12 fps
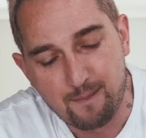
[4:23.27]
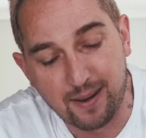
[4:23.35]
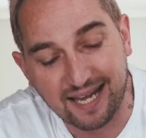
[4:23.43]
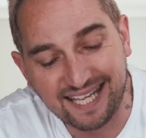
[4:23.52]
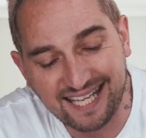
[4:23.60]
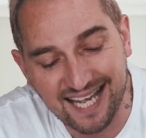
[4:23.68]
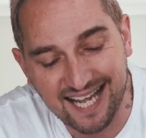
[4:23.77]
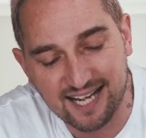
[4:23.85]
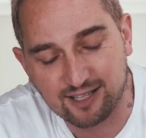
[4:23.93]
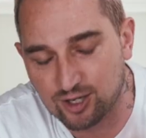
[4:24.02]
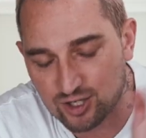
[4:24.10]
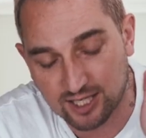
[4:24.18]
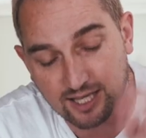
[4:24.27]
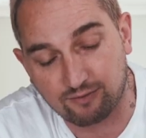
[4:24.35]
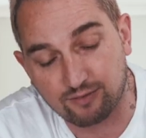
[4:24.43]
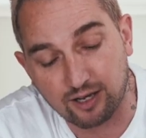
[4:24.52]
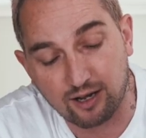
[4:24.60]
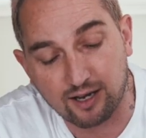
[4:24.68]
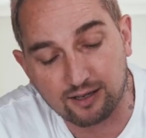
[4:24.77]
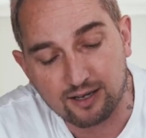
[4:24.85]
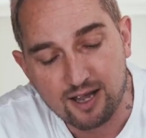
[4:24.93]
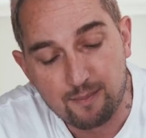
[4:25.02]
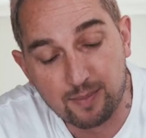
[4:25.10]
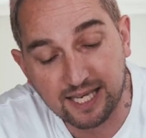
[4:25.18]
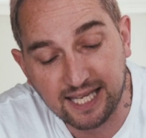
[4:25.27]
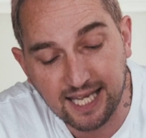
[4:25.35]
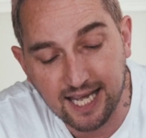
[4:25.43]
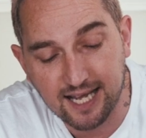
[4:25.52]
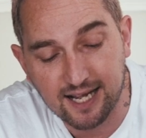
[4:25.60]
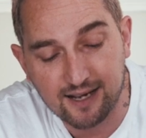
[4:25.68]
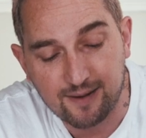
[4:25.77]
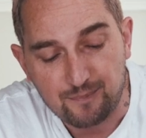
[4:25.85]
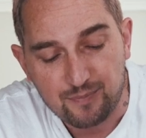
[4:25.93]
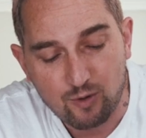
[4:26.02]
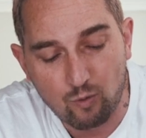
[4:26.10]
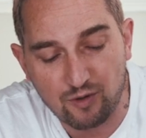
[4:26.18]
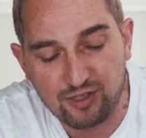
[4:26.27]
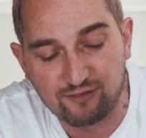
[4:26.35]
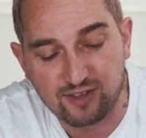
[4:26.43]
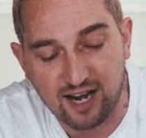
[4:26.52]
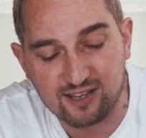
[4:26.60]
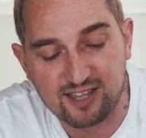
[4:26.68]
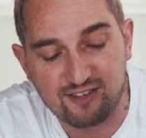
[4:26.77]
But here, go check that video out. But here, what they've done is